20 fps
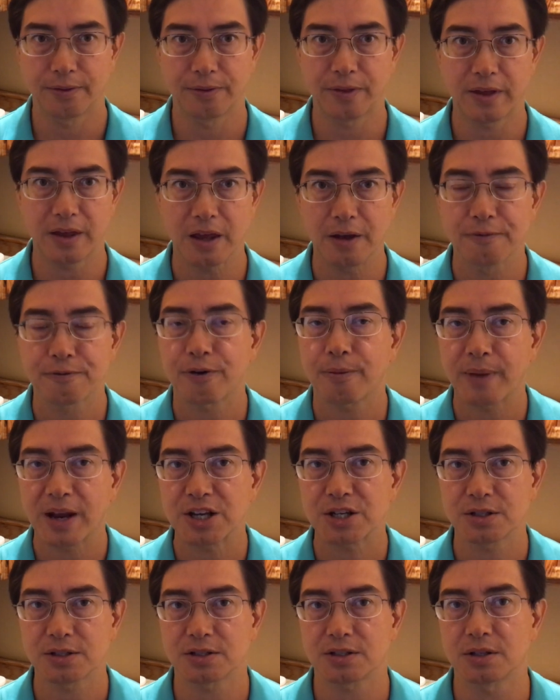the
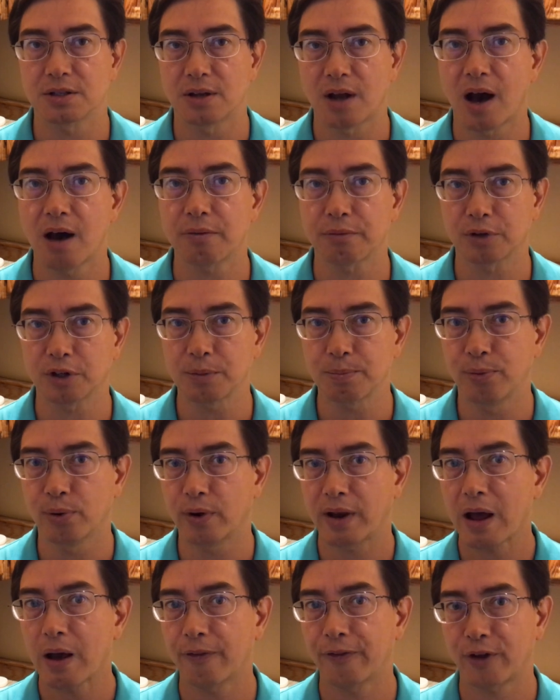information is not really
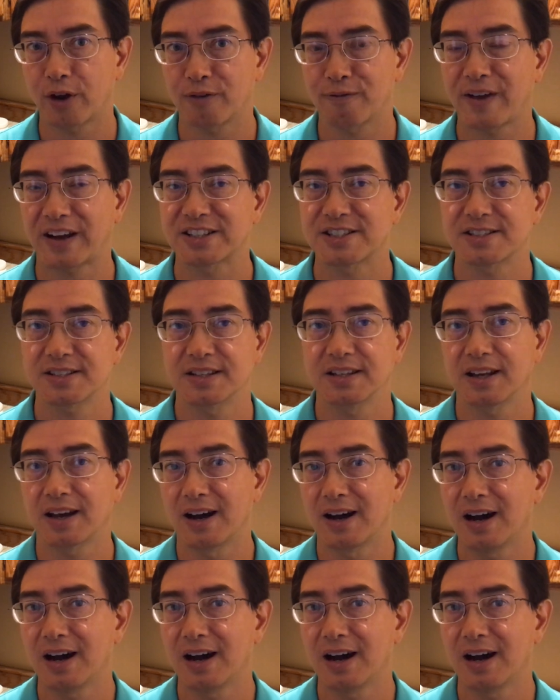put out there. In fact, it's the